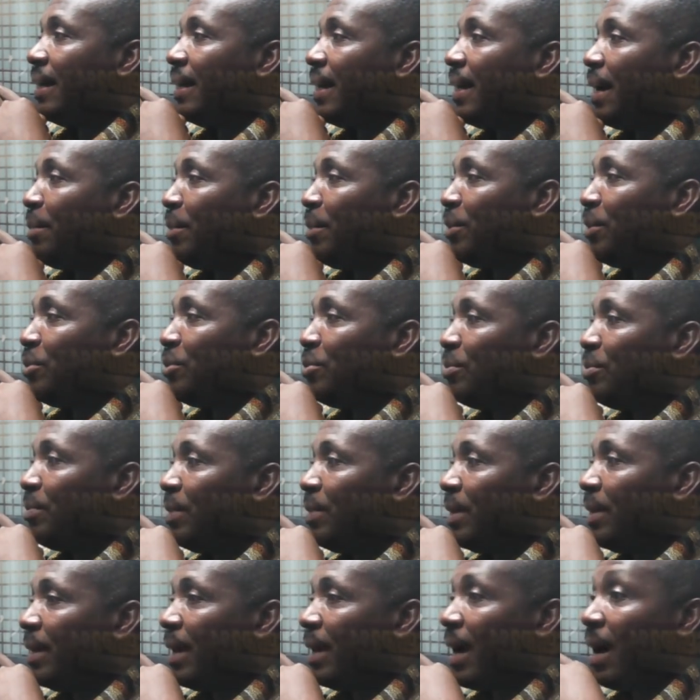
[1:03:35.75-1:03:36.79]
they made to
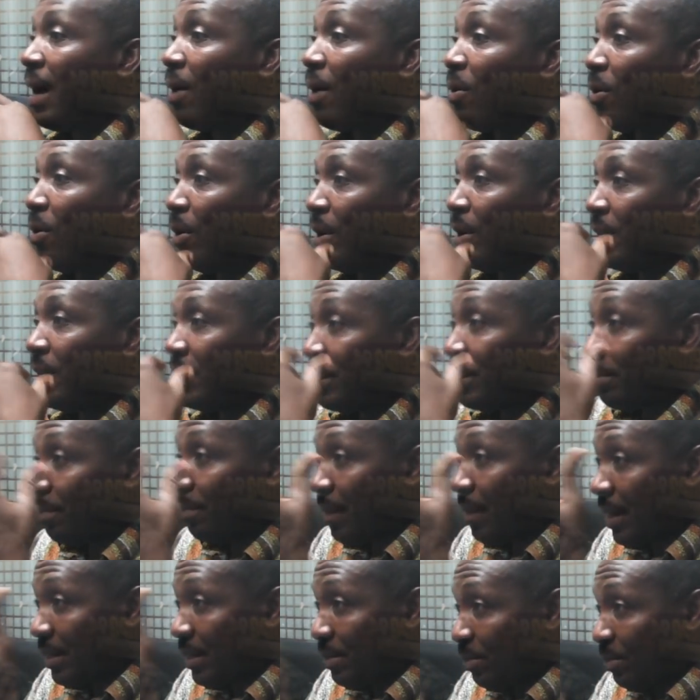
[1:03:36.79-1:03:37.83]
me in
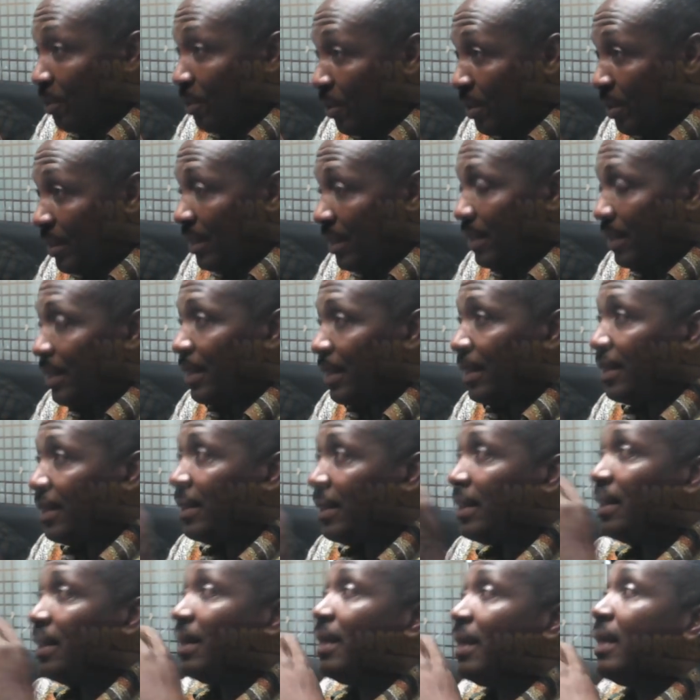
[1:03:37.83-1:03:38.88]
much more details.